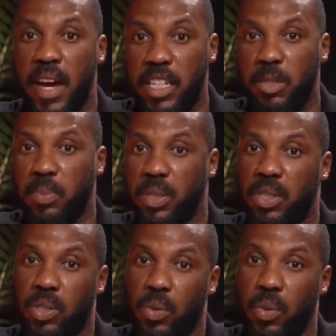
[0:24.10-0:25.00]

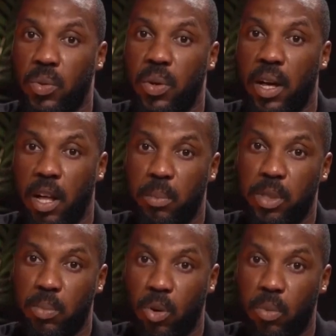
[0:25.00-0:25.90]
experts who help
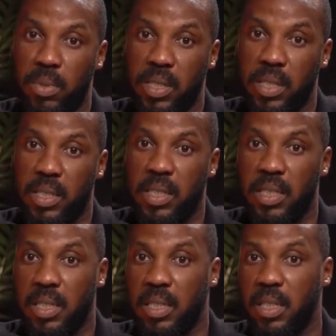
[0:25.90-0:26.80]
small
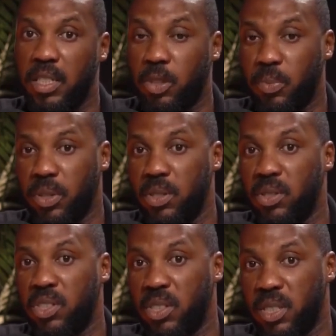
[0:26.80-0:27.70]
businesses and
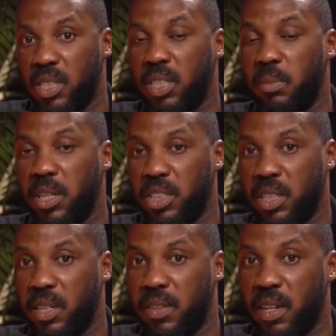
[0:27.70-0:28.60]
entrepreneurs succeed by
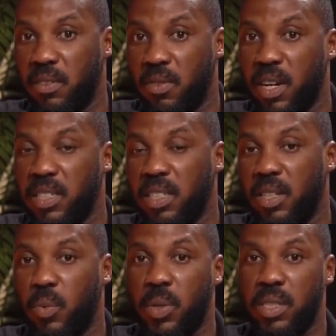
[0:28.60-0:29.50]
sharing their advice and
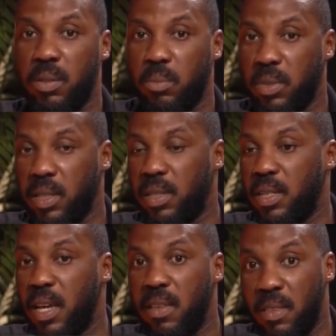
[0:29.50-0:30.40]
their wisdom
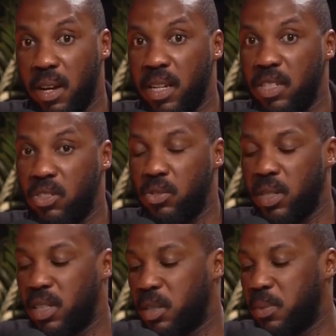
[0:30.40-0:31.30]
within their
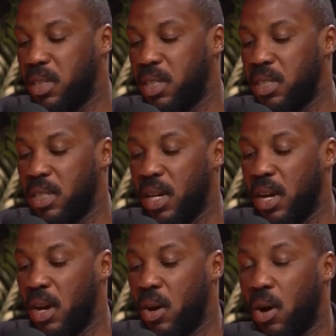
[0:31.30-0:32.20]
industry and expertise,
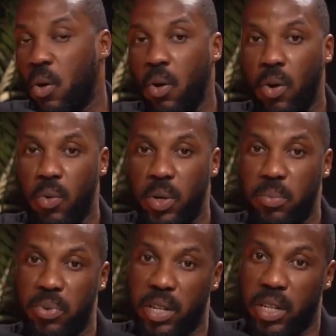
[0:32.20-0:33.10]
or we
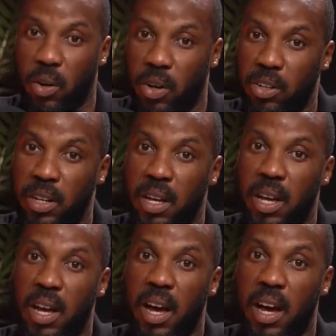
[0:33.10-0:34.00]
bring on
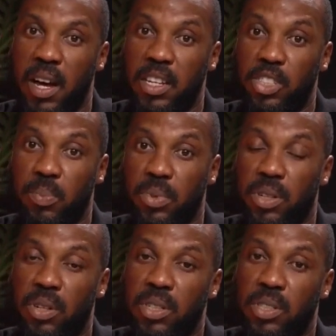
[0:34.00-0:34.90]

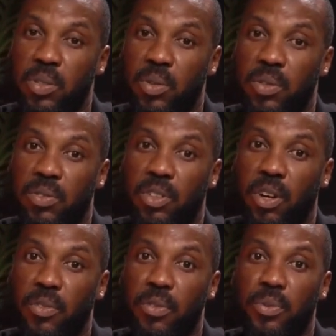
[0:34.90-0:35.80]
entrepreneurs who have
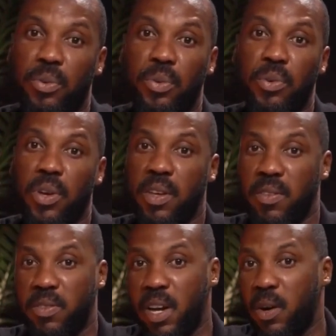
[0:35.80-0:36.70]
gone through
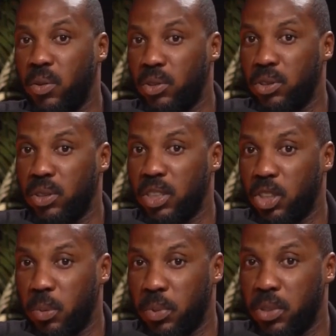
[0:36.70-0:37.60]
their own
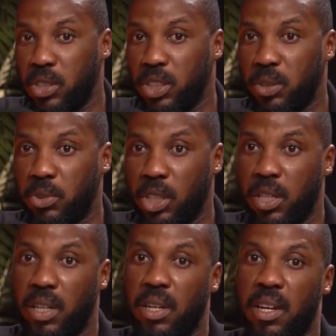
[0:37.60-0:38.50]
entrepreneurship
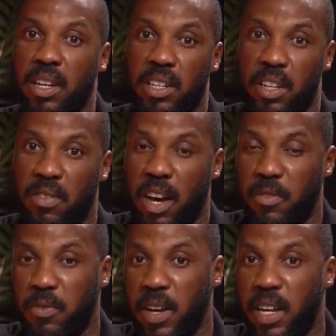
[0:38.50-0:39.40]
journey. They've had
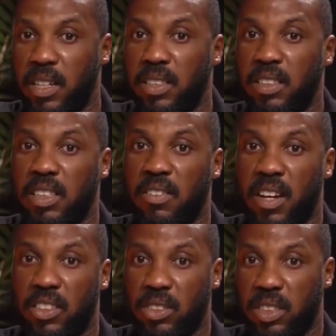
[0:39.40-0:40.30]
failures, they've
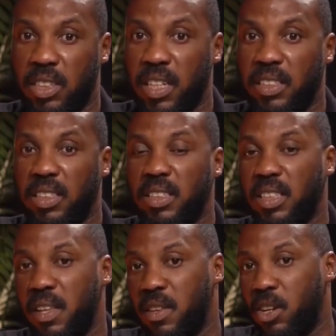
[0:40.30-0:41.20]
had
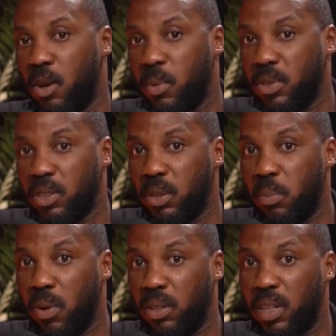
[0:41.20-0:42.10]
successes, and they come onto the
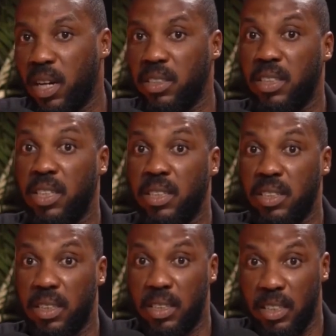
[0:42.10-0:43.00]
podcast
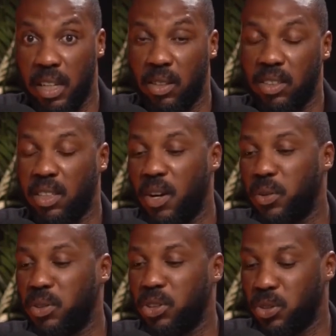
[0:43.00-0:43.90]
to tell us their
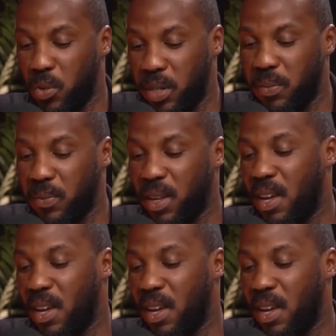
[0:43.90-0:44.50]
own story.